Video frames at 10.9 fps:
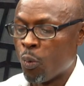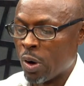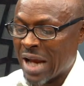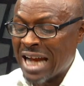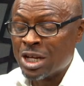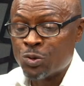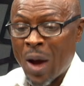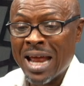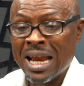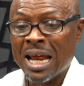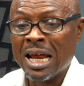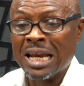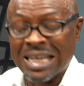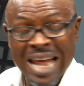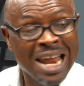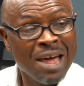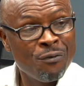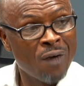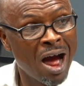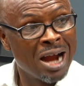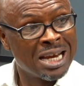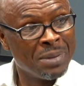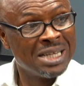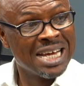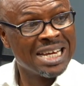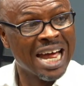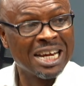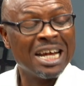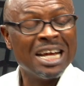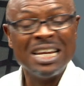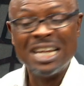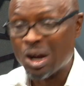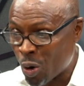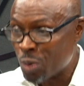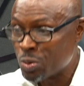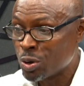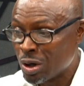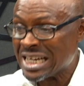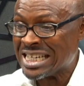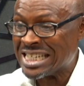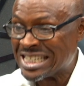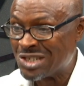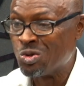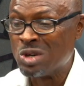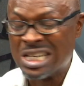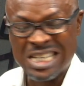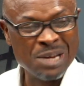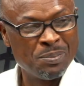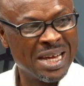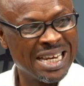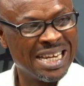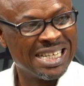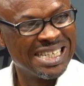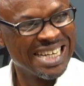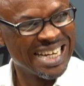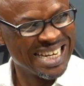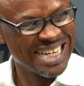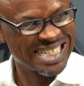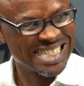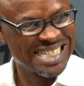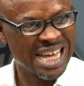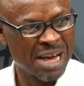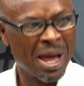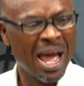that is why Dele Farotimi saying that the corruption is too deep in the system,